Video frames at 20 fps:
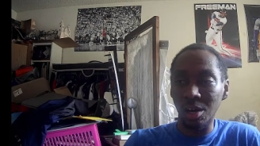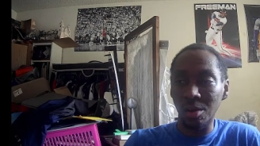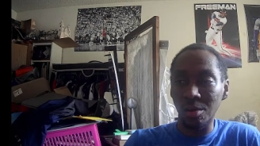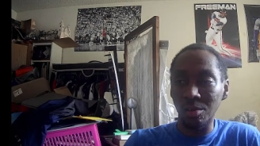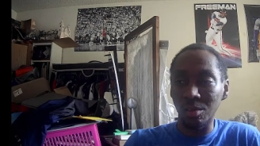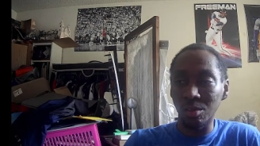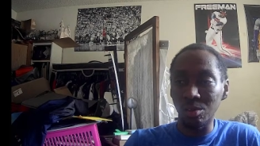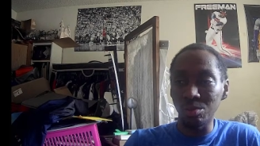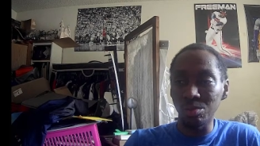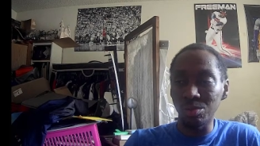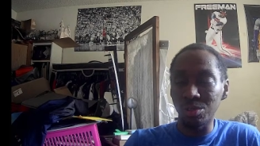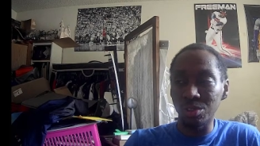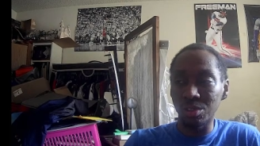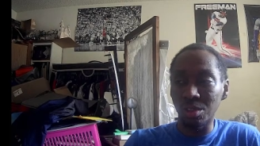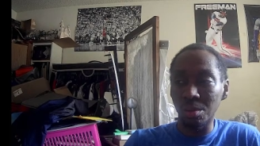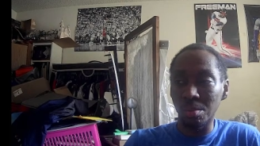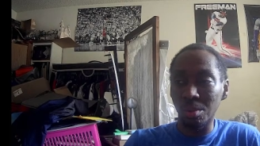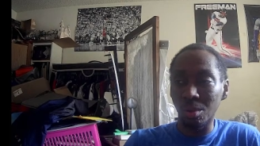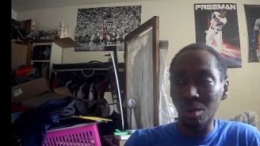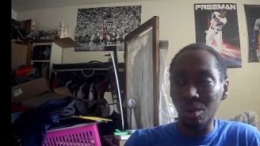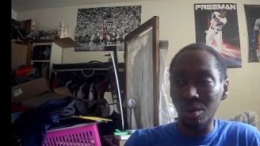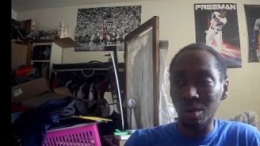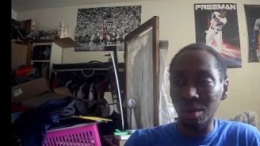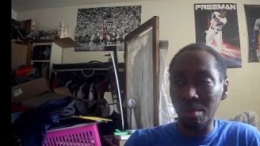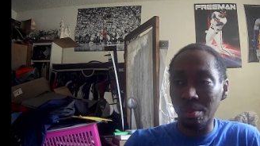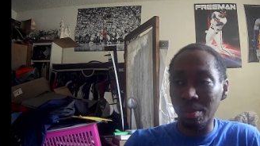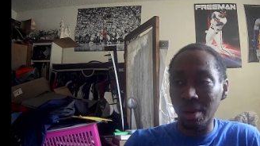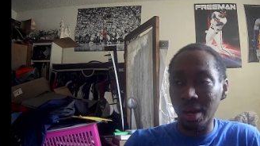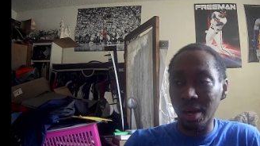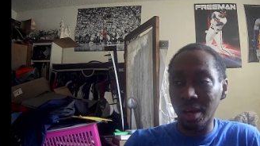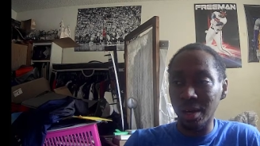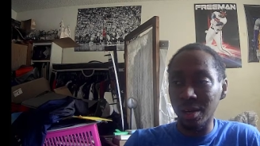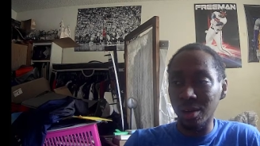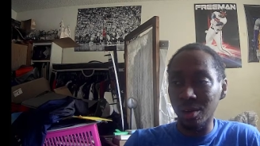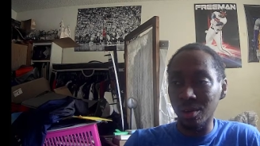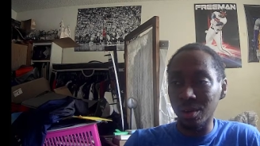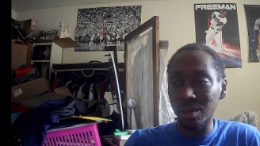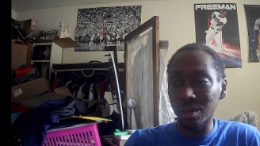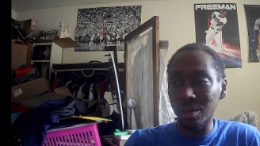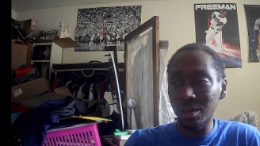Loses the ball in a bad
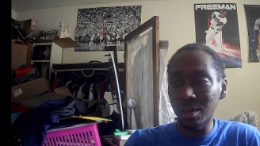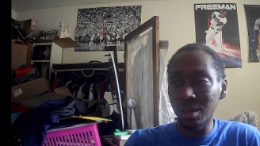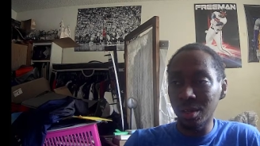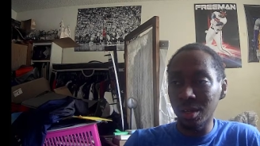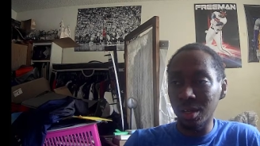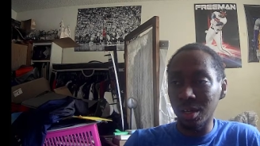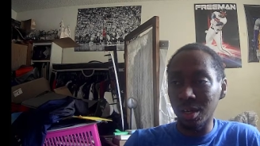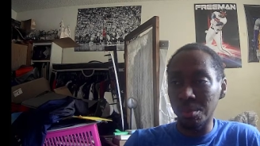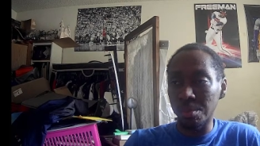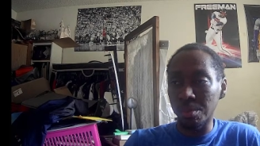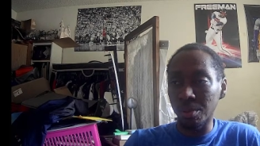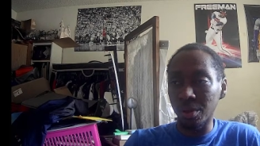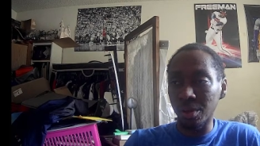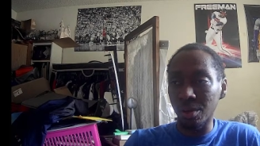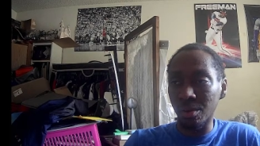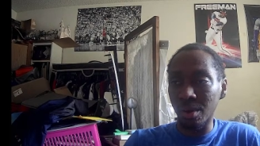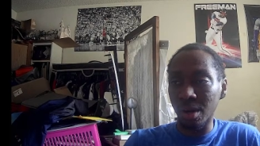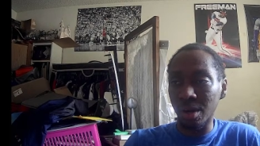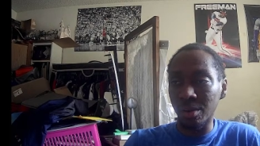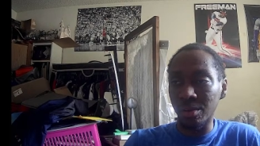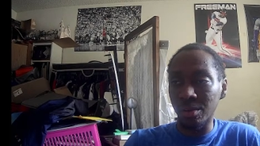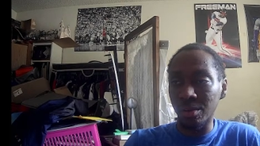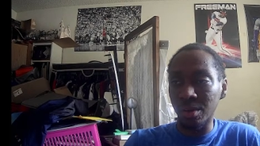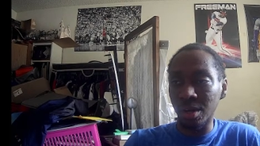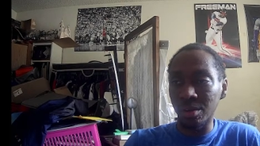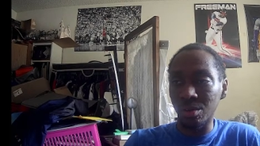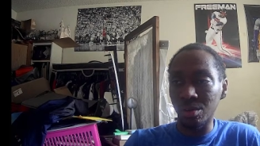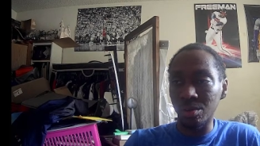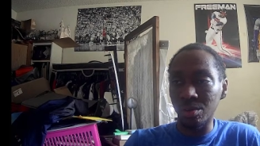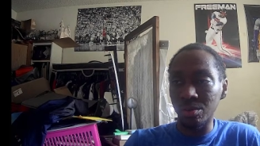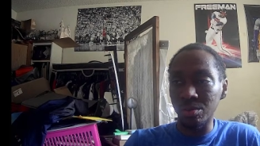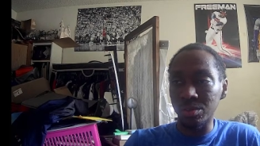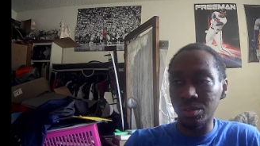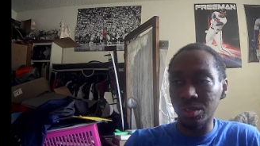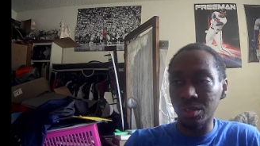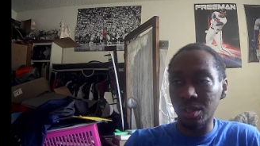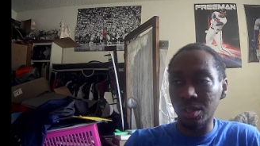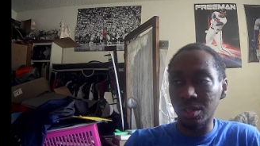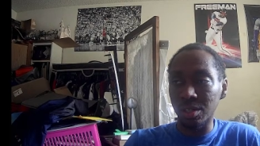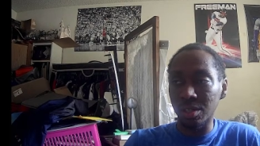area. And they played around. Now Doku's
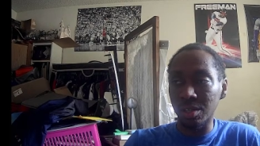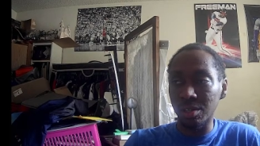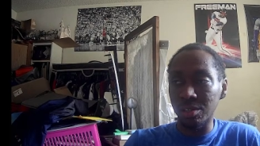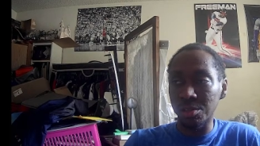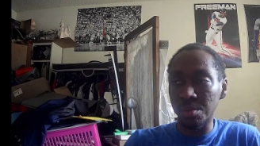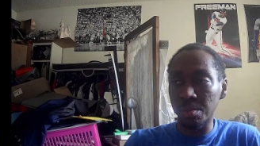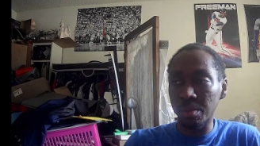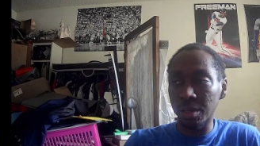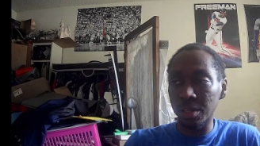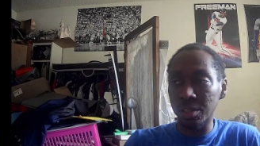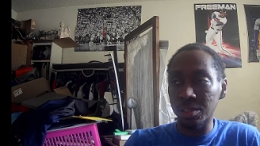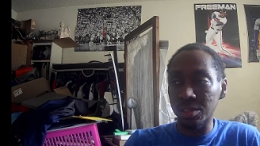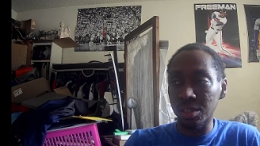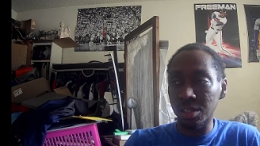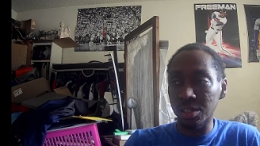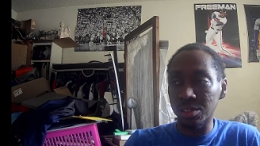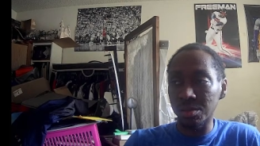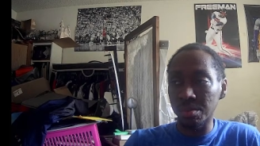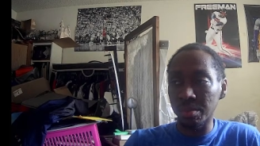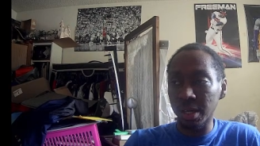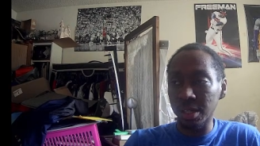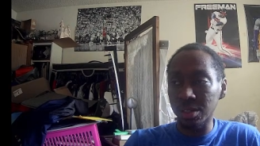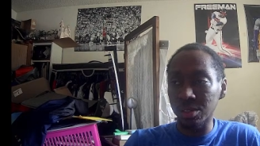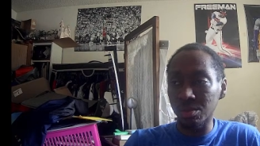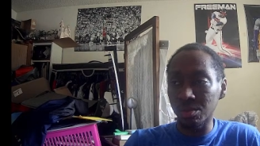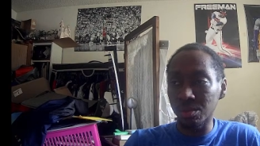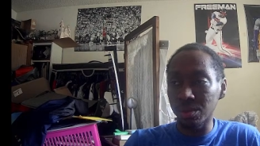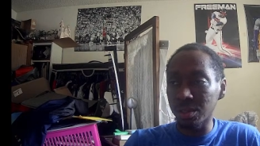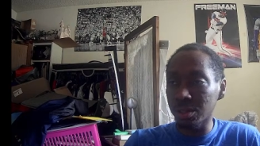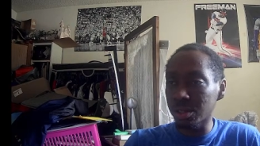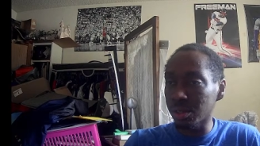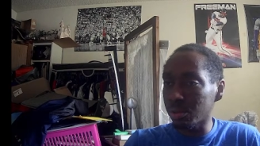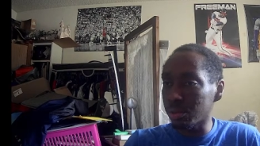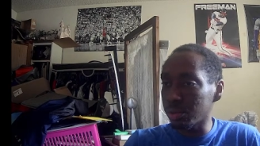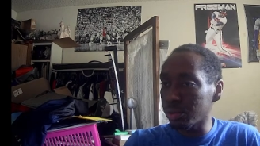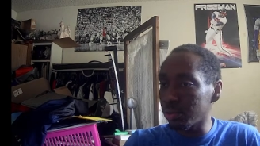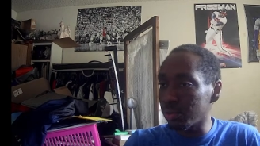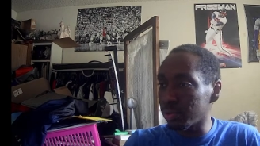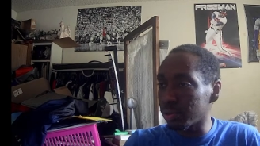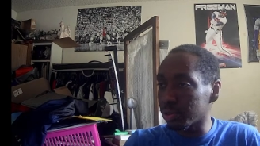in space. Gets it back to Rico
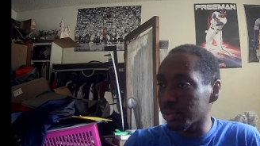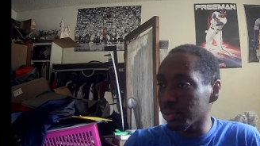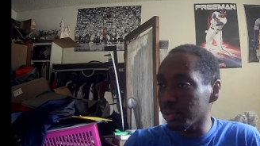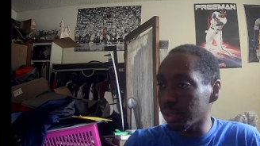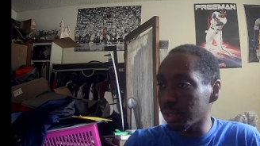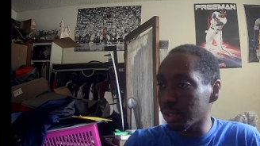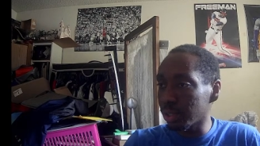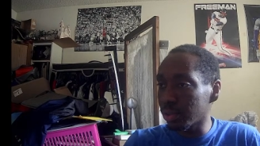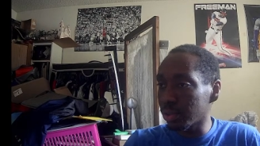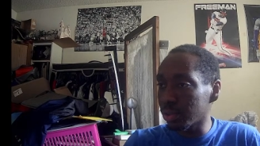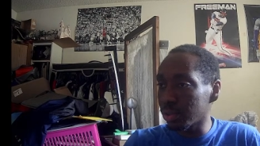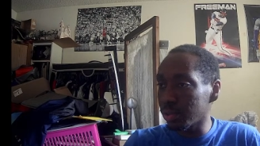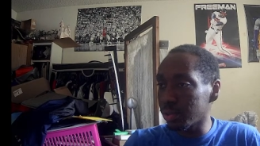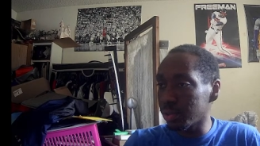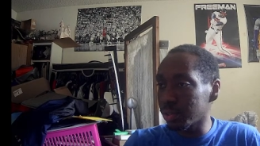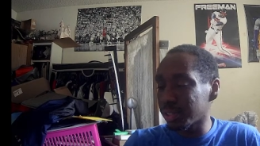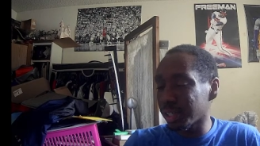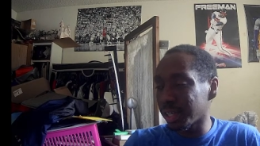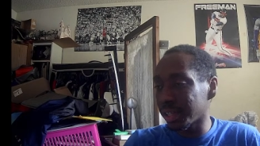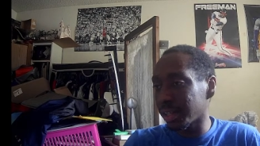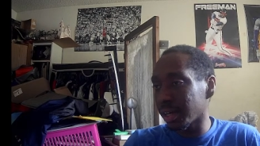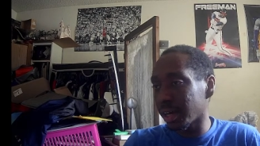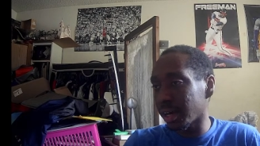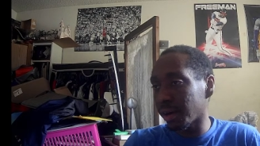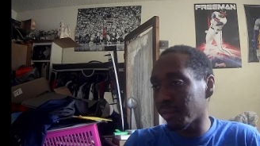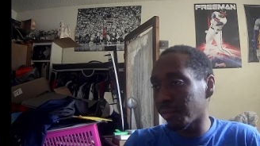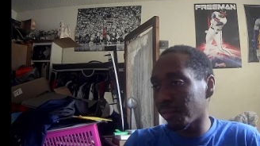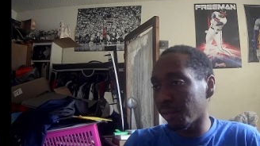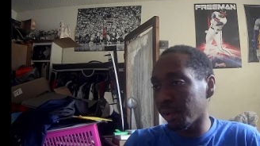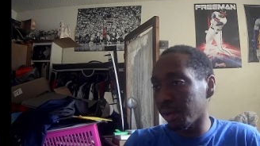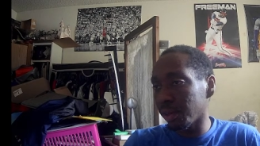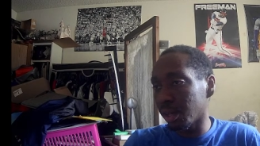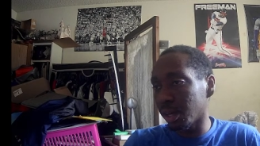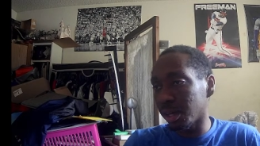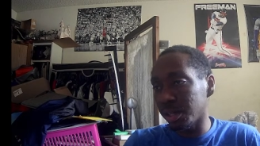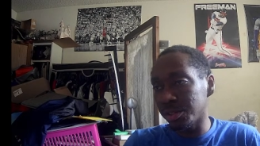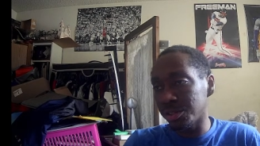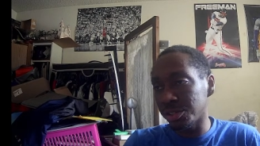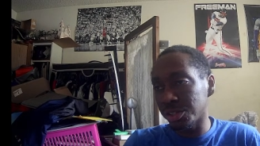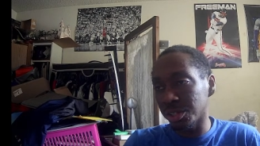Lewis. Rico Lewis at the halfway
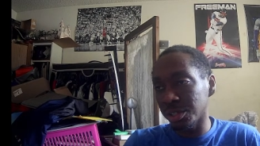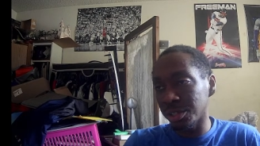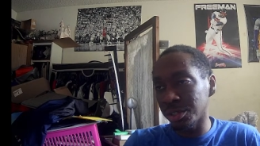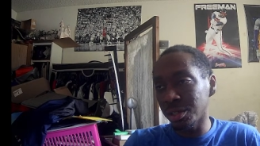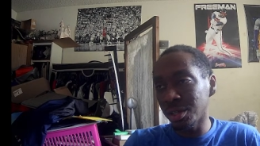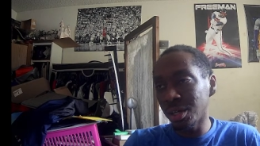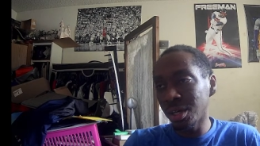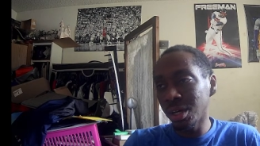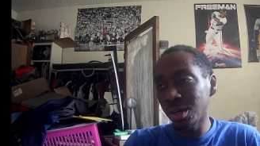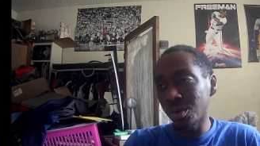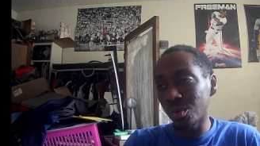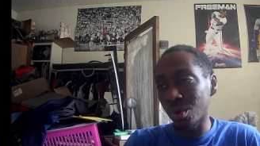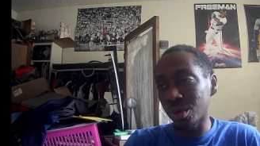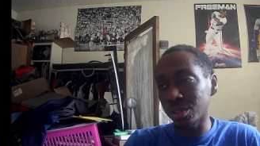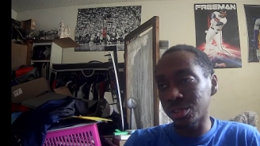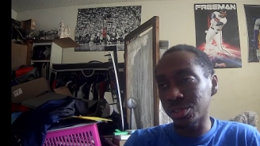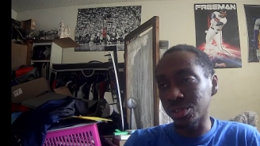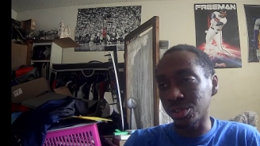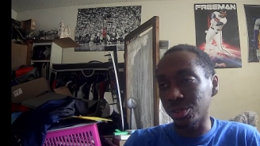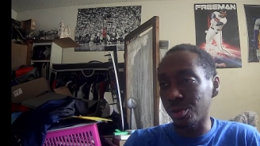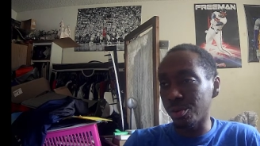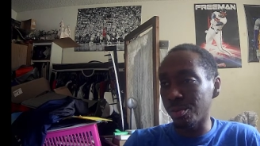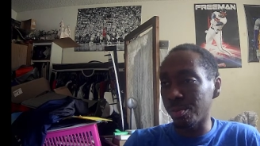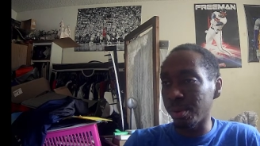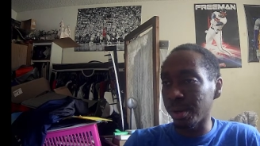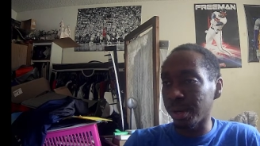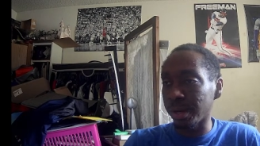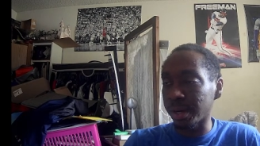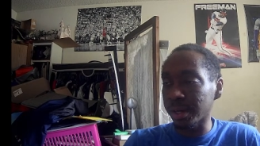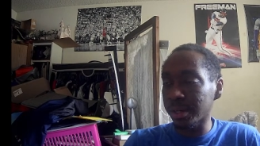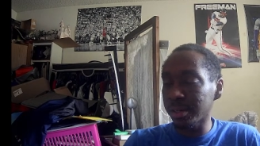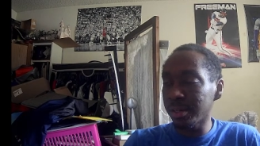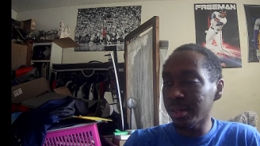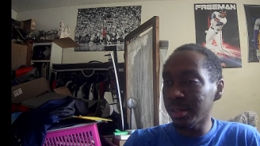line. Chilling. Wants to go back.